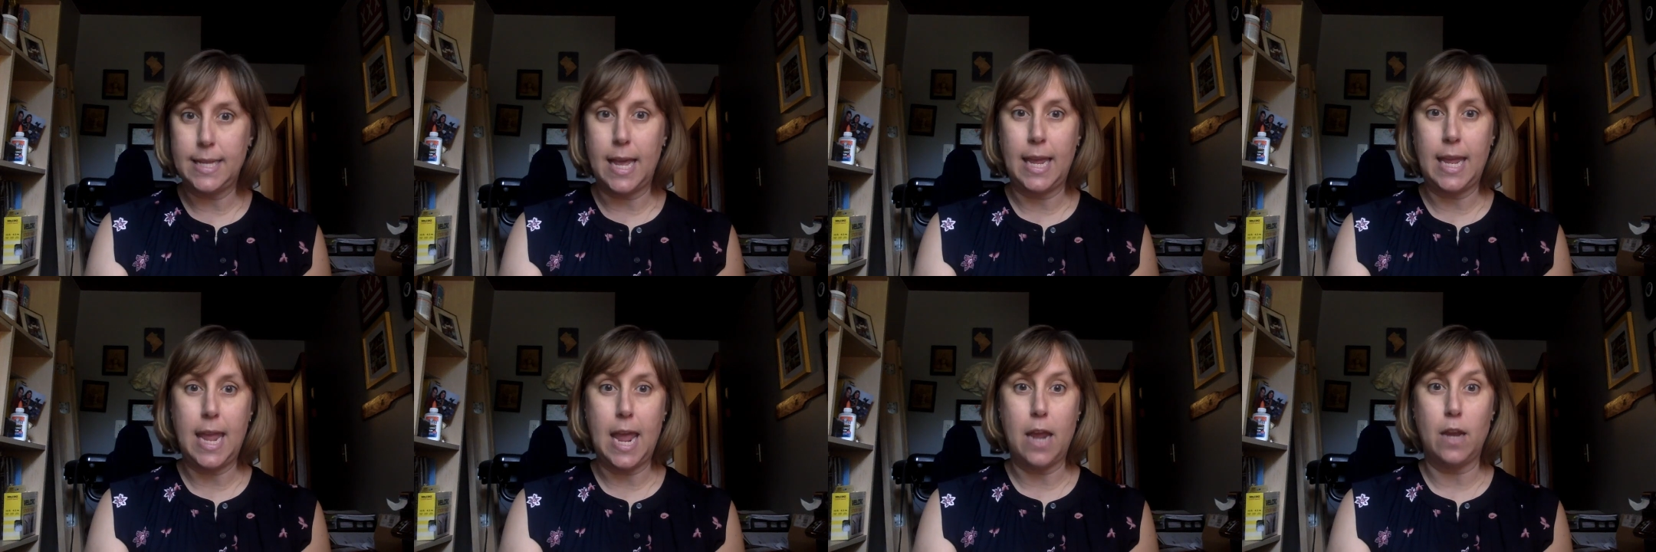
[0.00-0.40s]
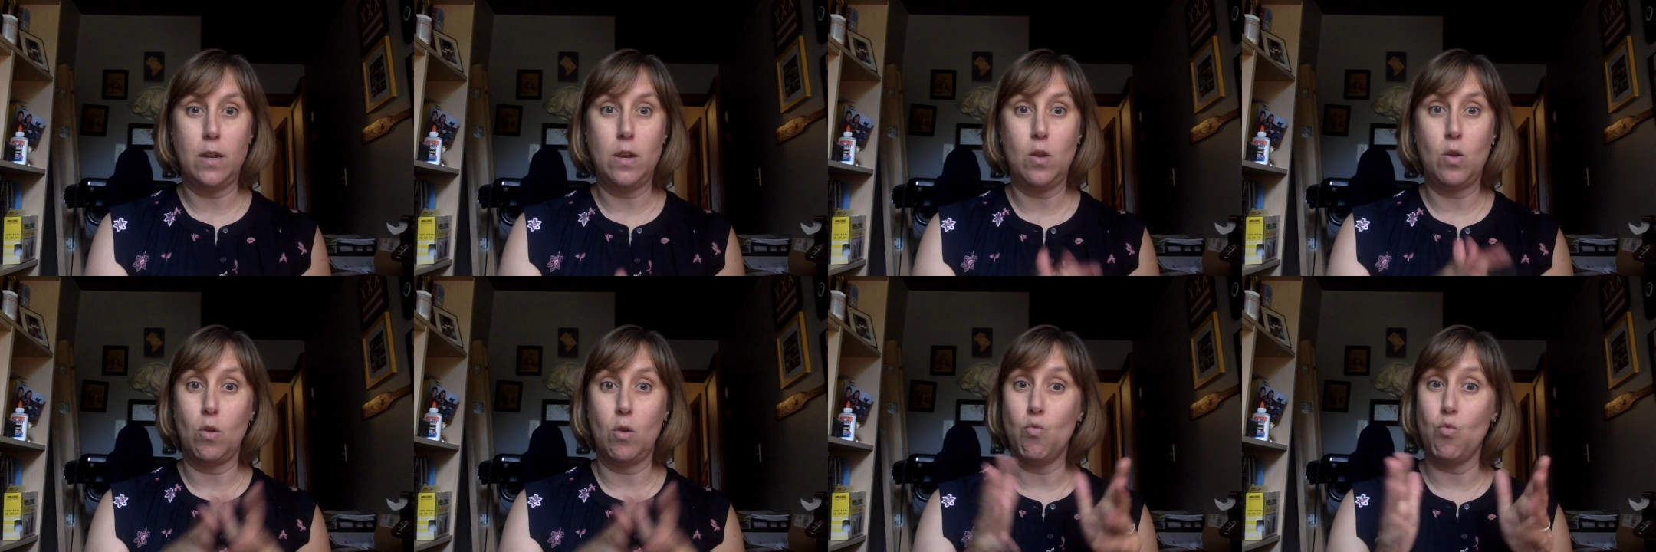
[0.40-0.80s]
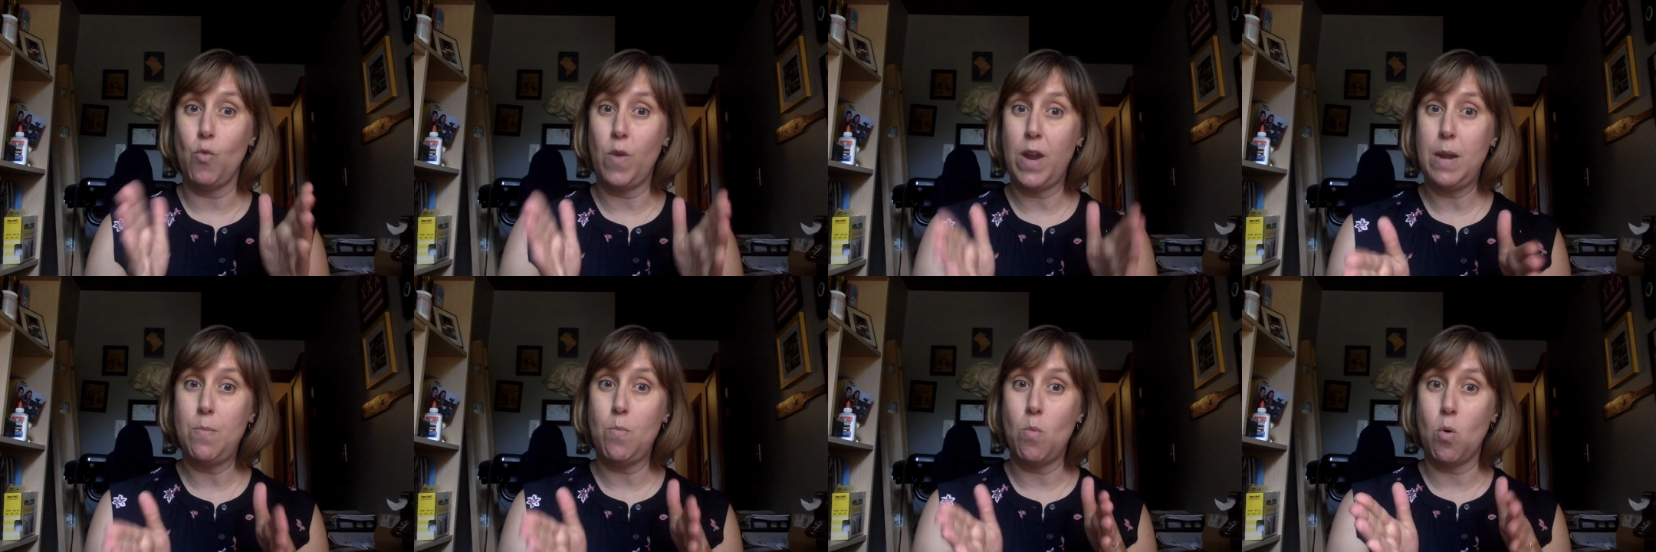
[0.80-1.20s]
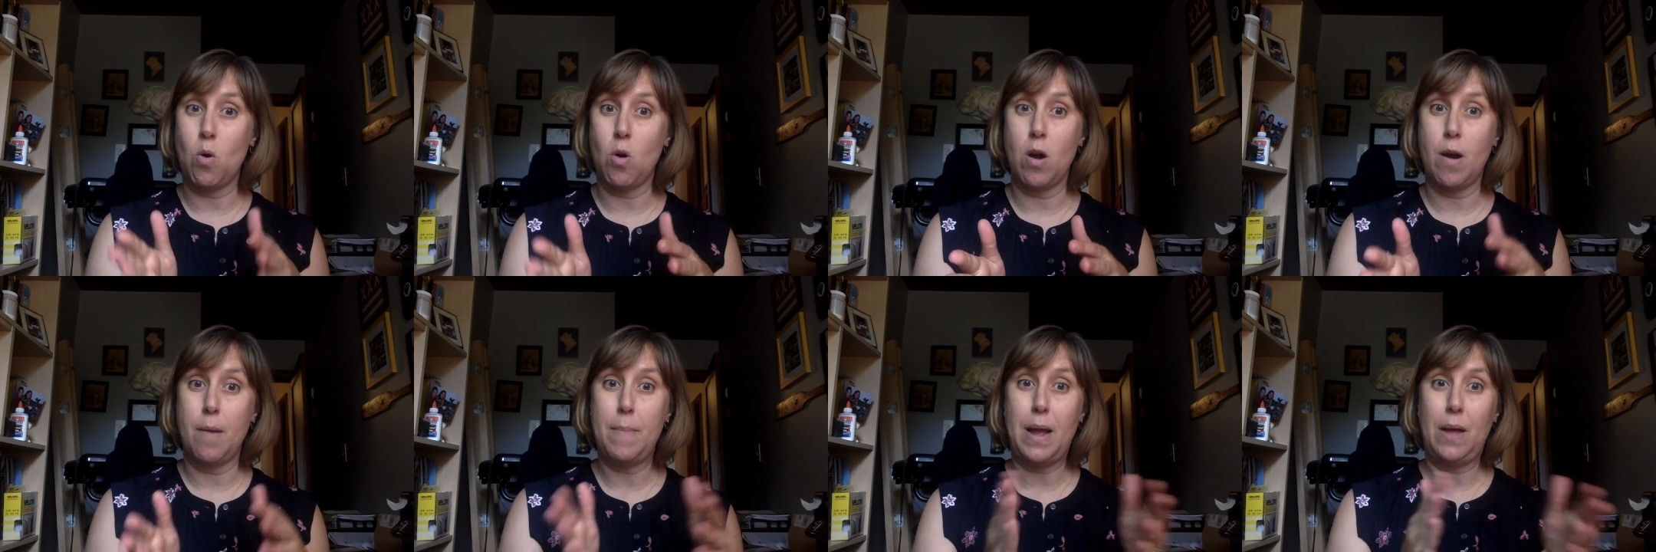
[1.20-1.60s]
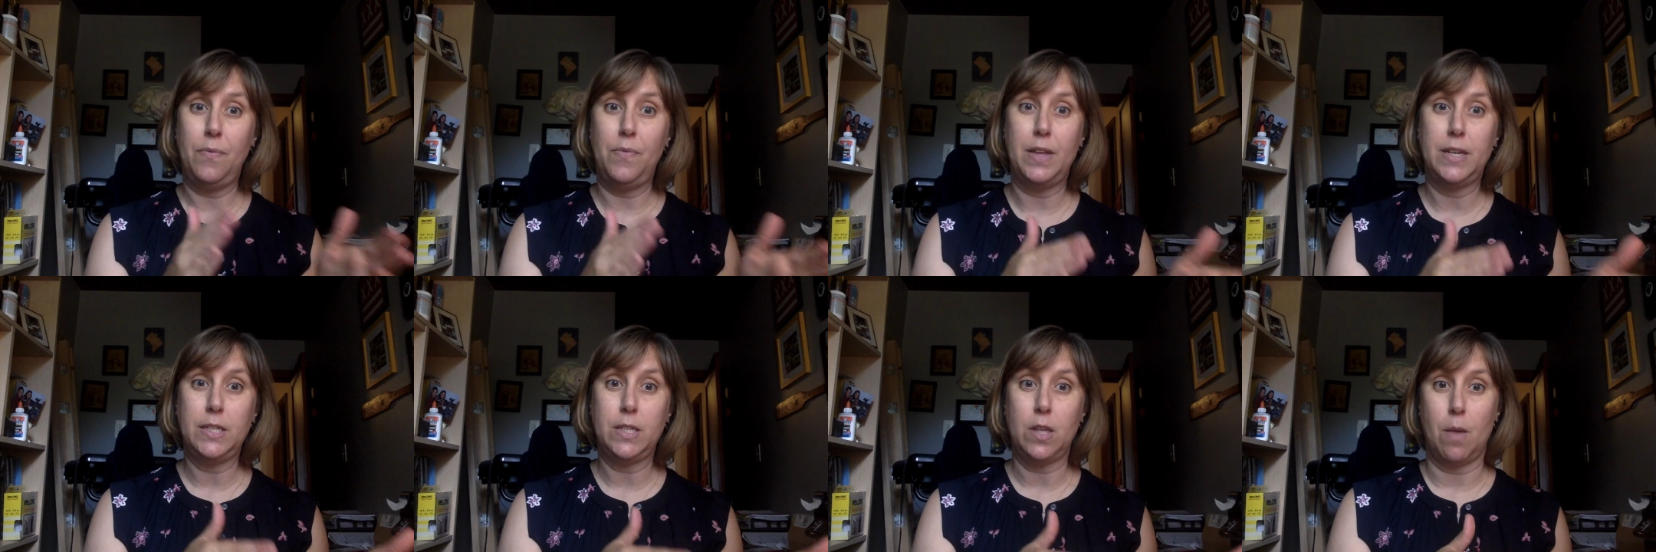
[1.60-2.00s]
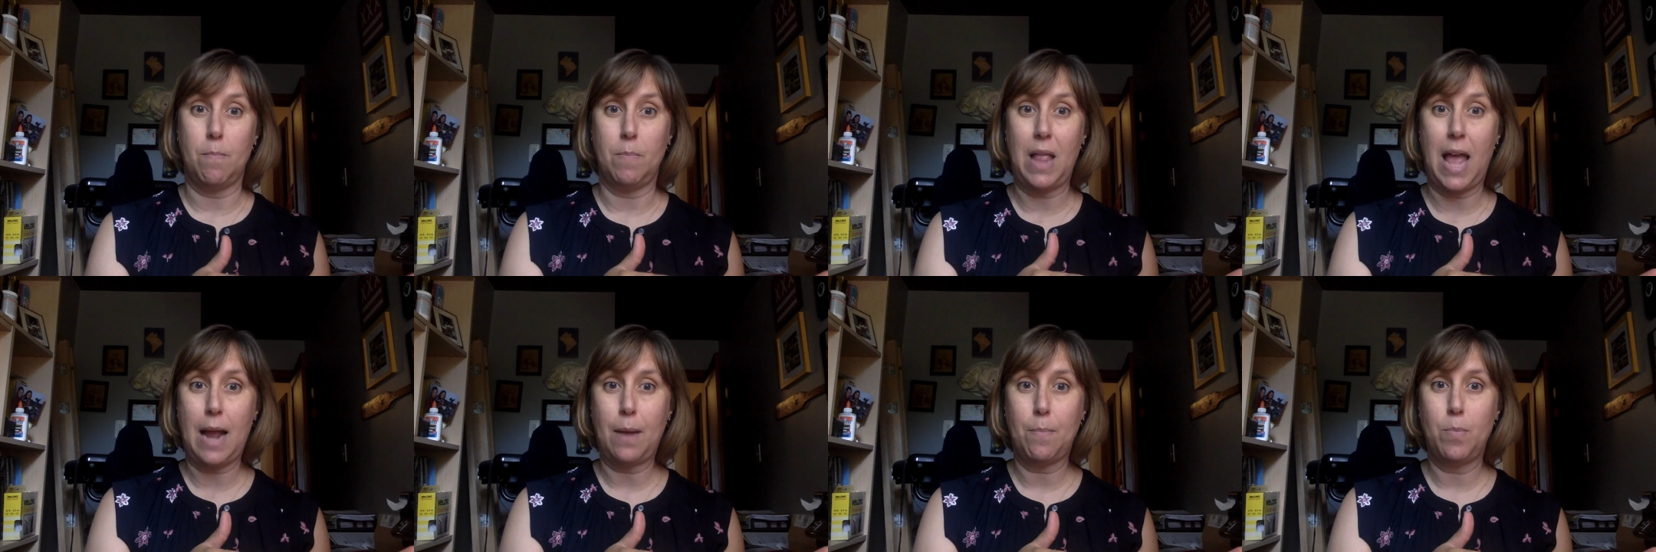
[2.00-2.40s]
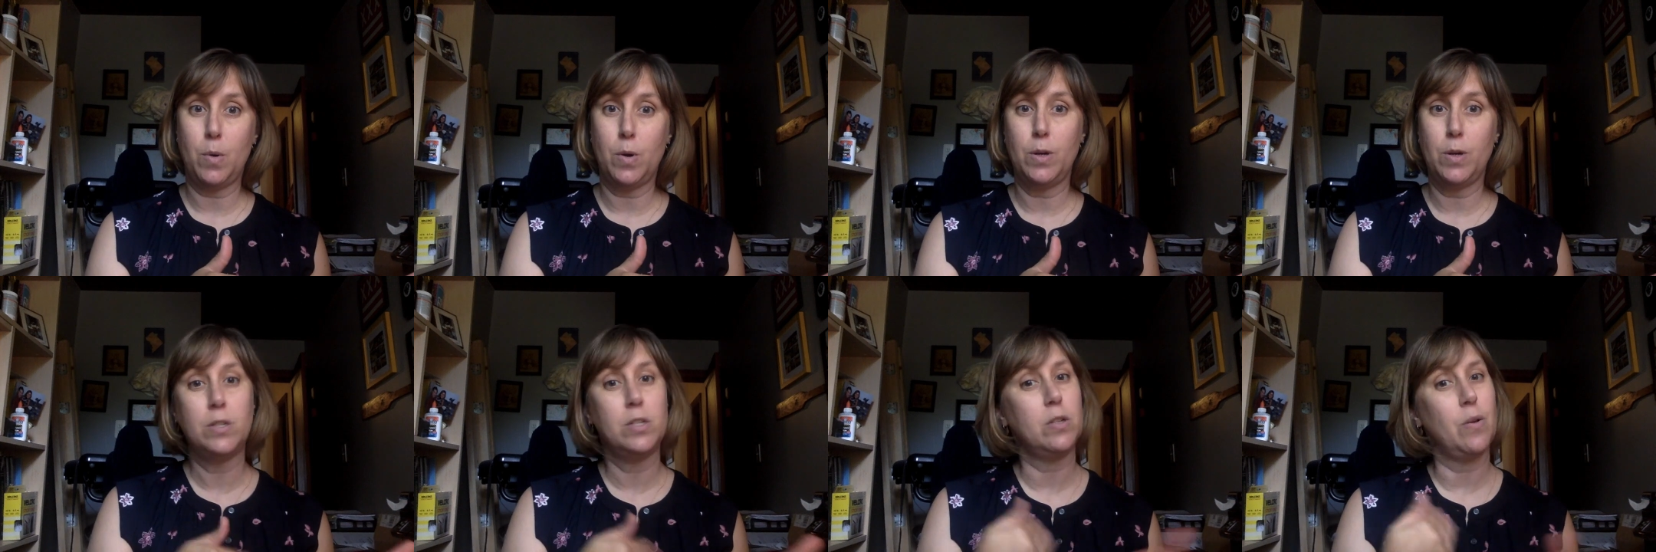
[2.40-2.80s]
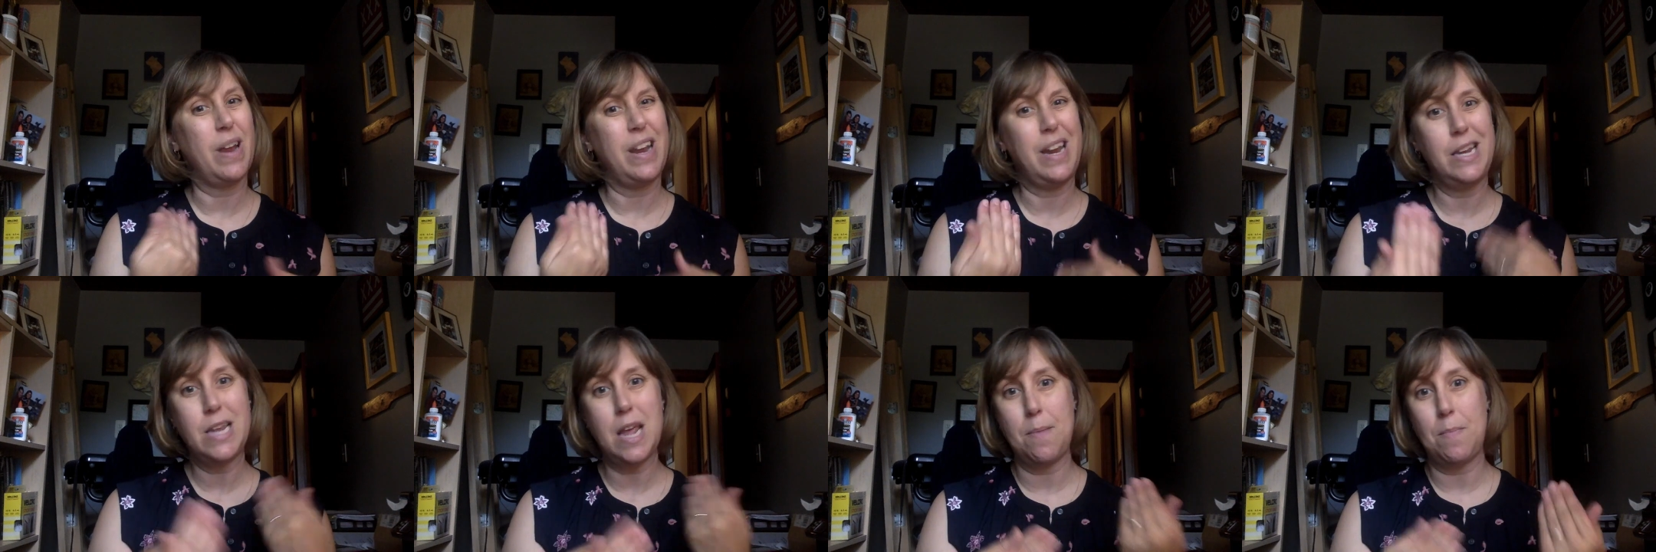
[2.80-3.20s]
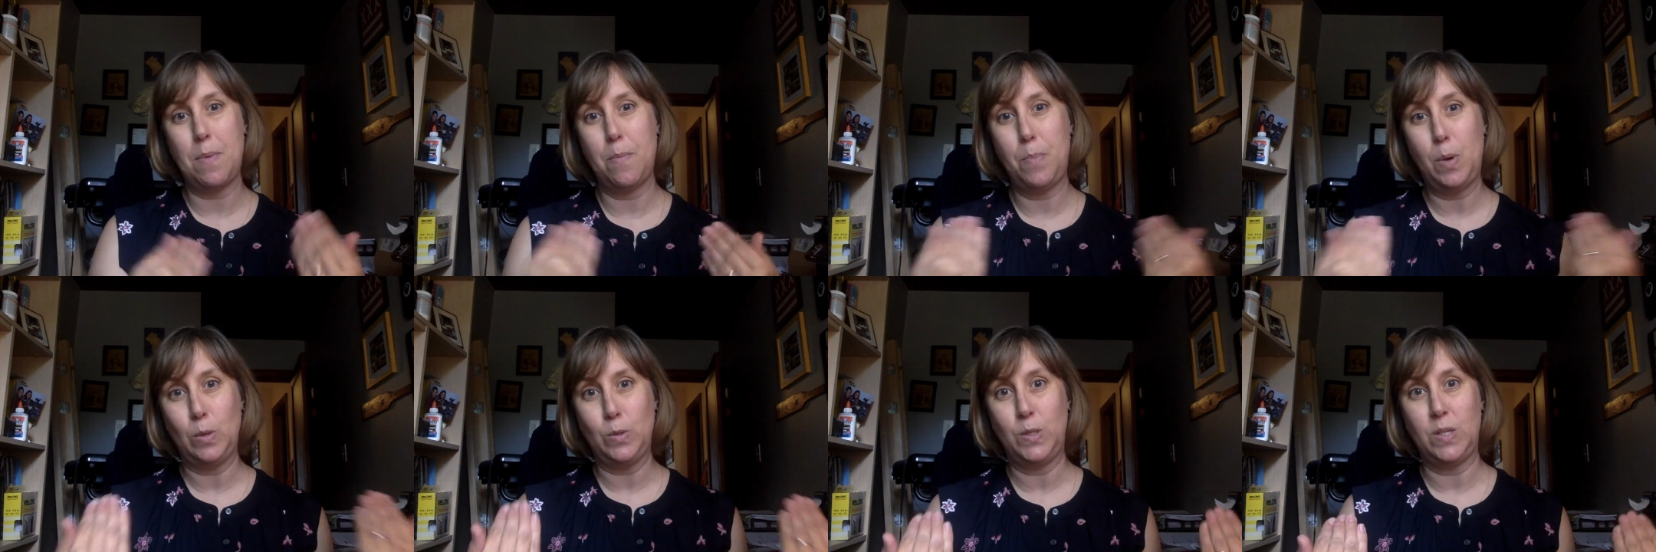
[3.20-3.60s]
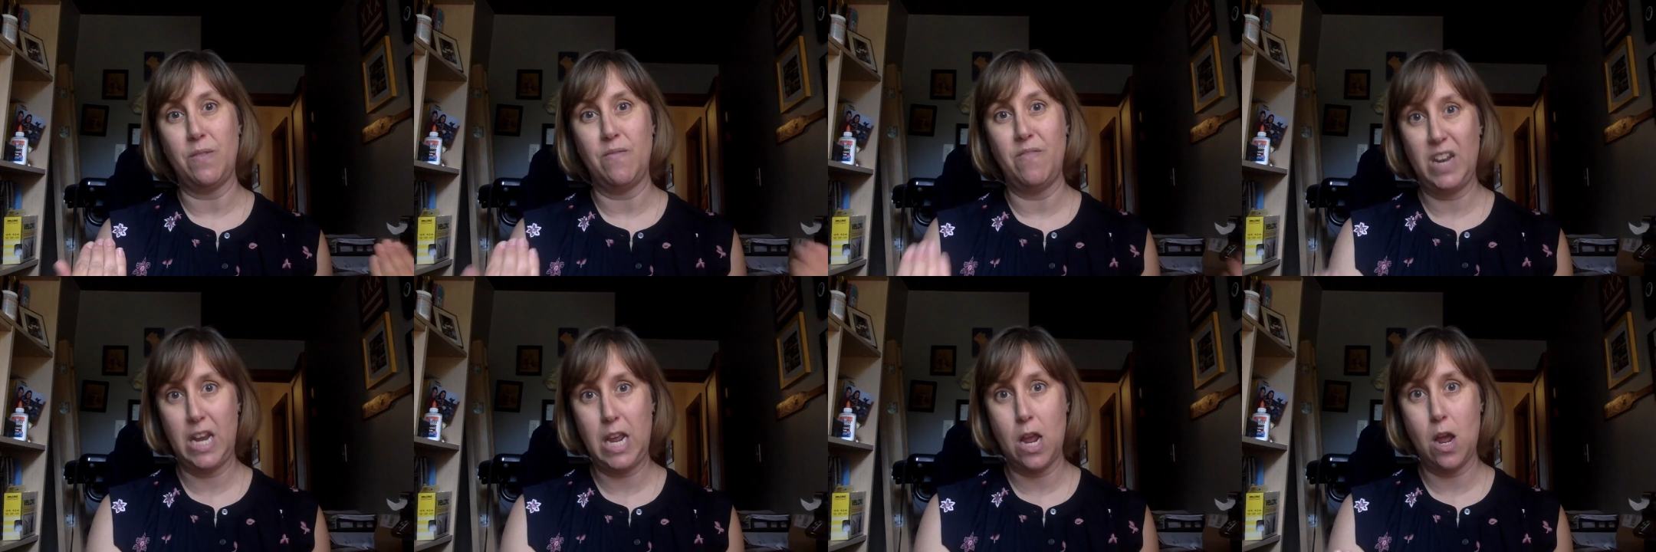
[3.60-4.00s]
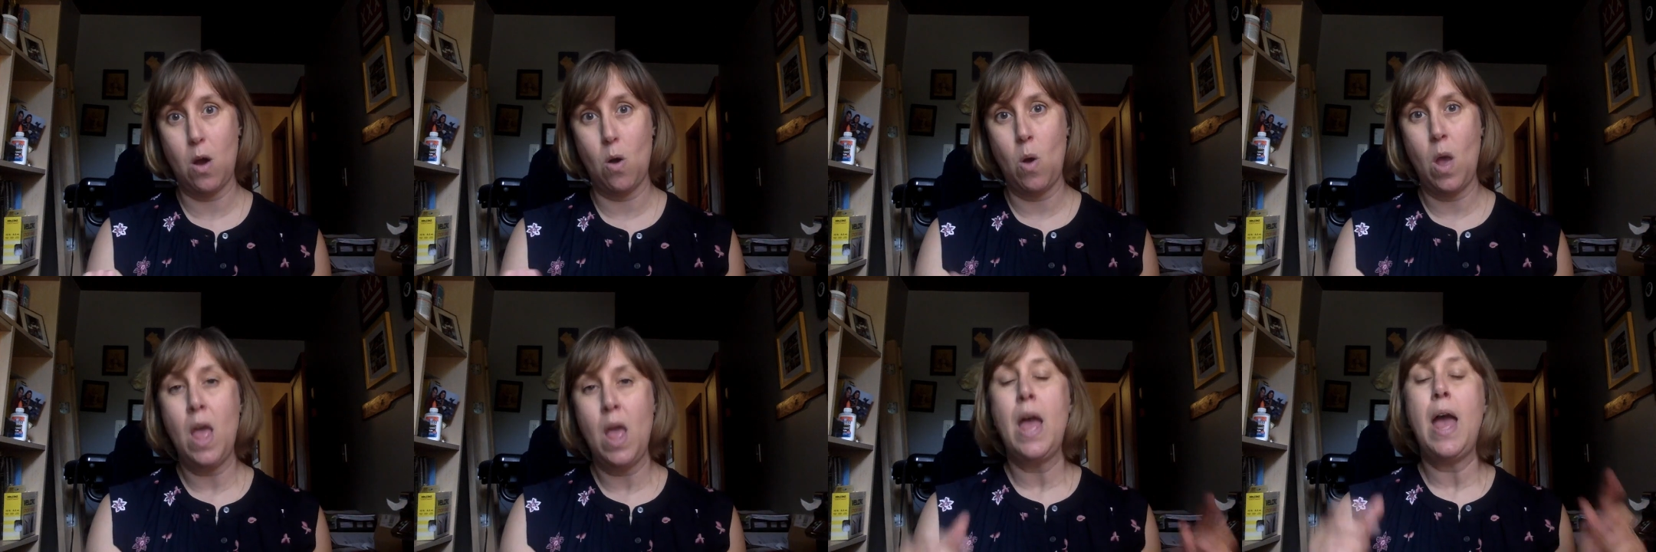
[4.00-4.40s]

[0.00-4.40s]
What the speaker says: Again, you could read more about this on Blackboard, so anytime I post a video,